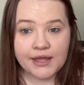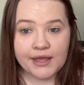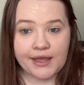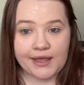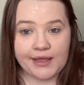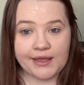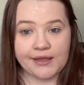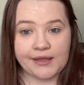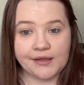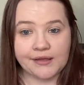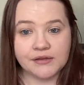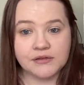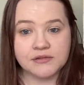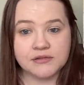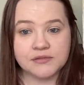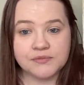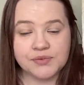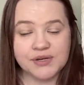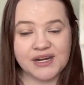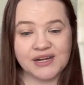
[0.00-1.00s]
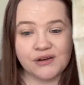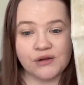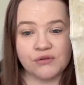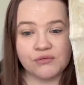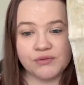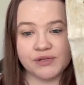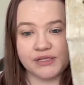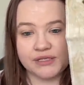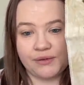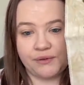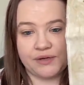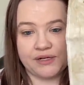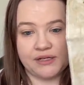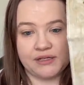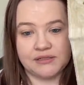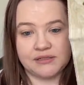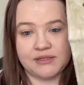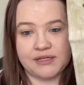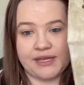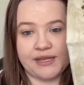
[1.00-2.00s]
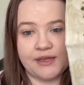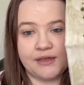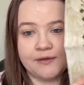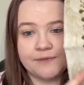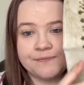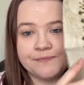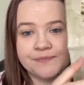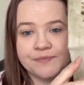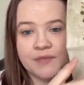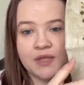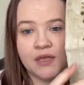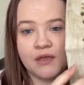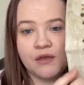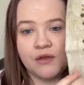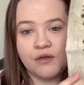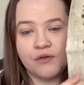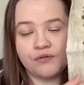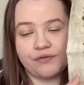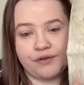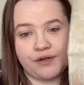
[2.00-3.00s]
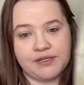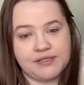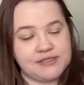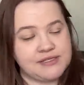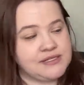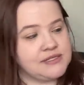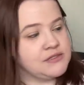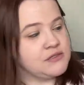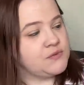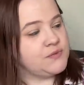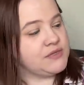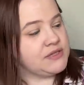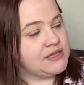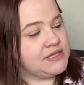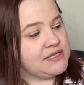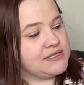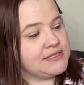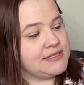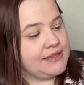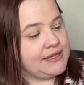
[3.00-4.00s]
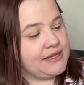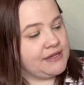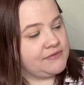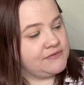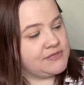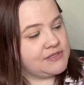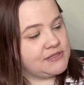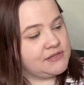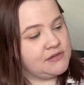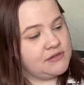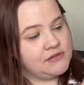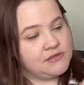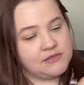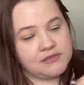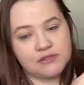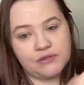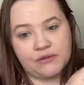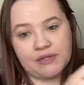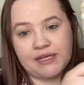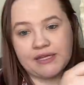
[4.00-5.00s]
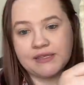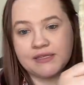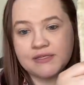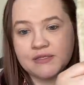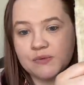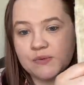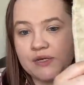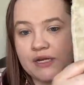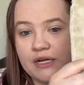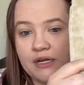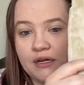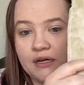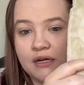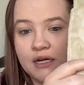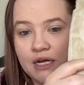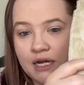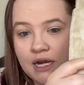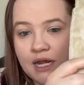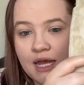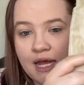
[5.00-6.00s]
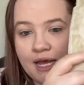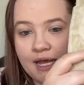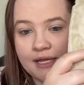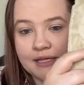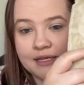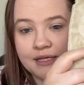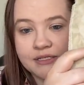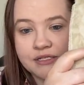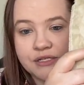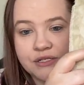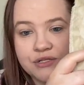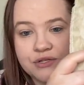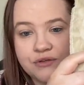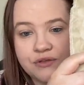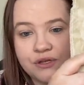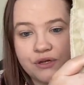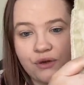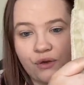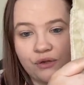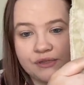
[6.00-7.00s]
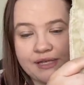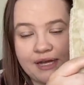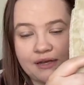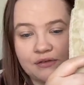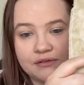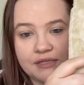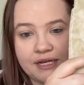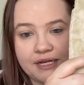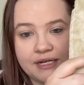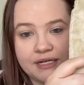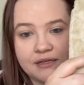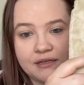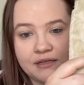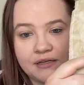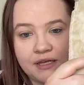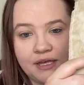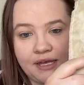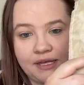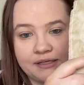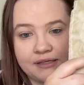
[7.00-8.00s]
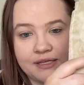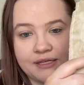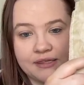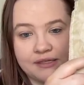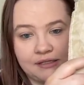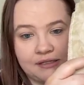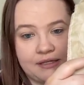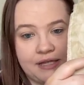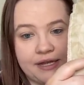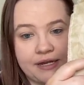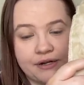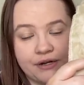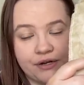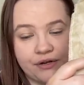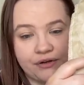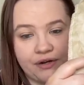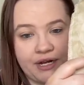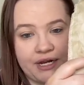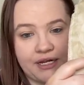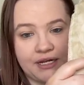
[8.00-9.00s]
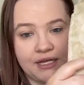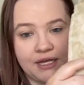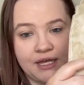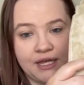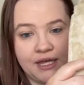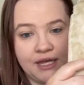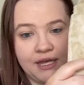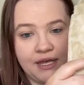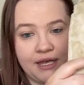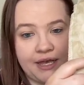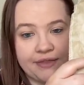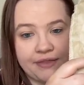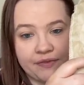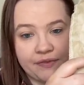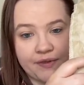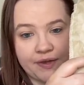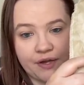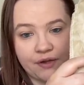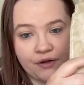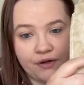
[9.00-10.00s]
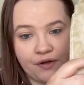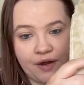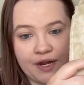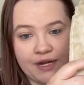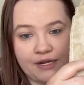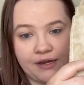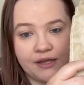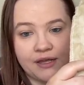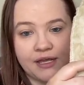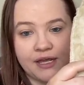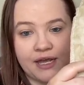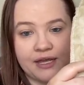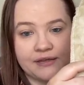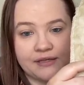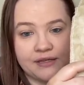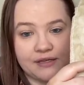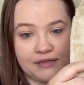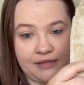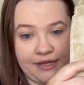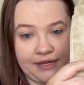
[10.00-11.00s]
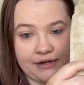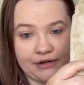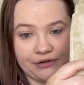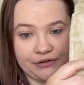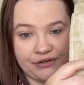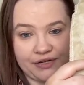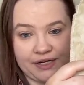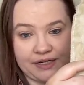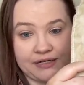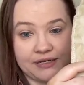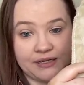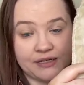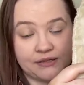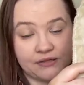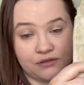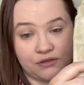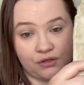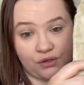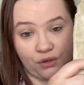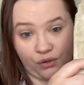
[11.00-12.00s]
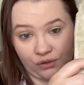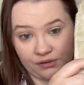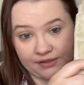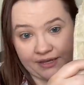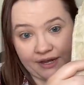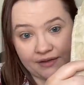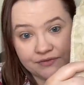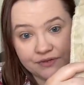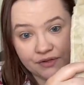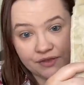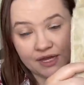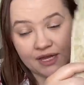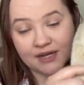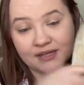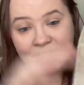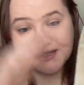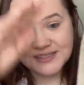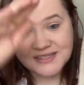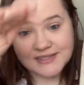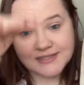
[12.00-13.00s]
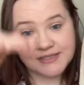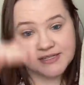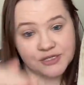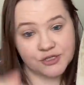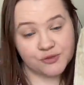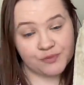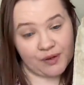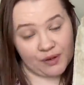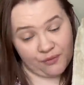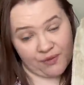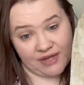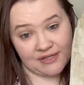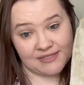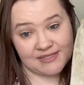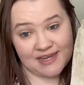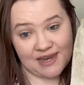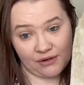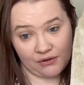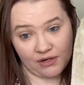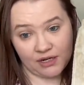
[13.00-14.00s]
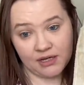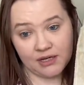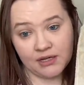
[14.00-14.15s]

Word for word: and but I don't really want to like for instance with these leaves so like this one here I like to do the gold outline and then the lighter green and then the inner green and then the lighter green and then the gold after that I like to stitch my way down